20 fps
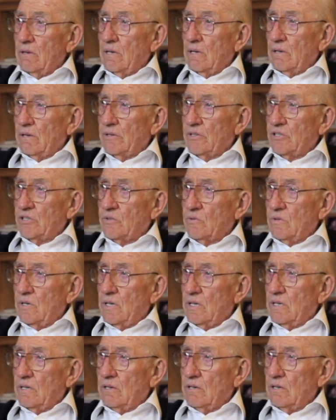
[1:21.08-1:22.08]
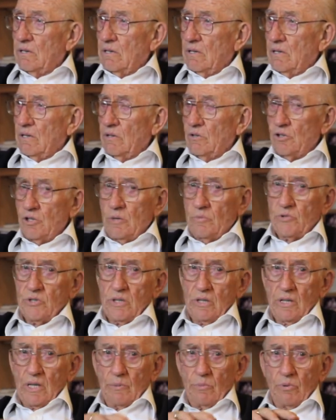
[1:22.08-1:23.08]
Elvis Street. Chip
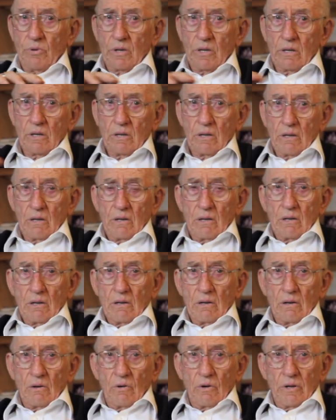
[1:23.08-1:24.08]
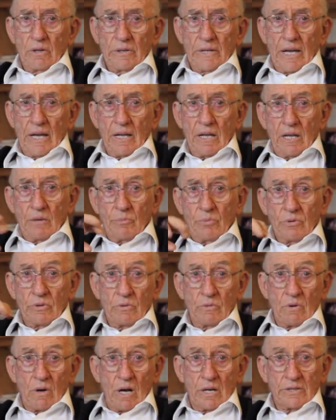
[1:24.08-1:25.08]
sealed, they put oil down and put
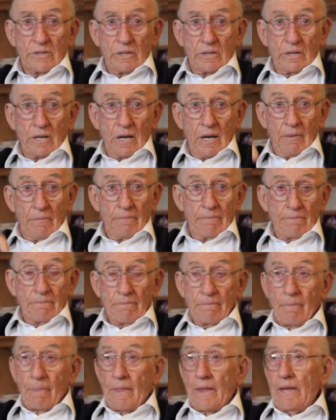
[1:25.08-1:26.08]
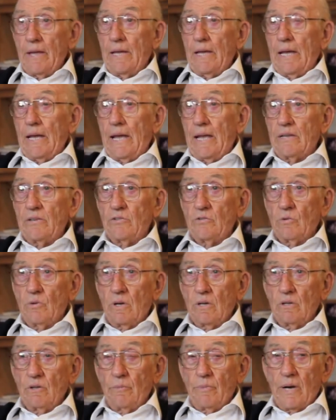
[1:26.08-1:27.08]
the rocks on top. And so
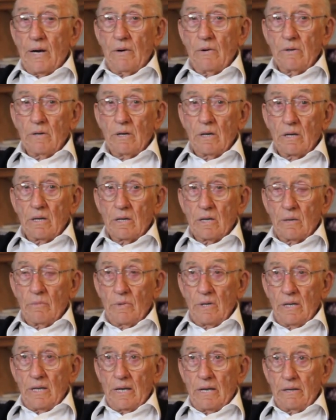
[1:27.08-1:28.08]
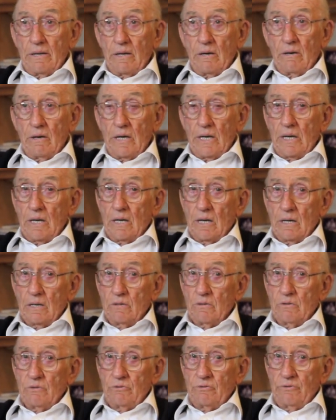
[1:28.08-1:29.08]
Uncle Byron got coming down there, and he got
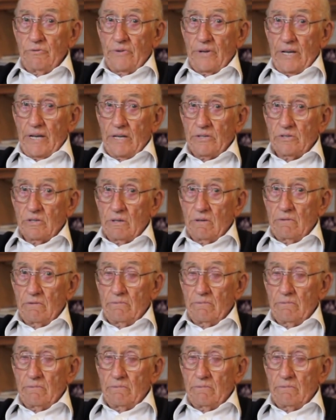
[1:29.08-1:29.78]
going too fast.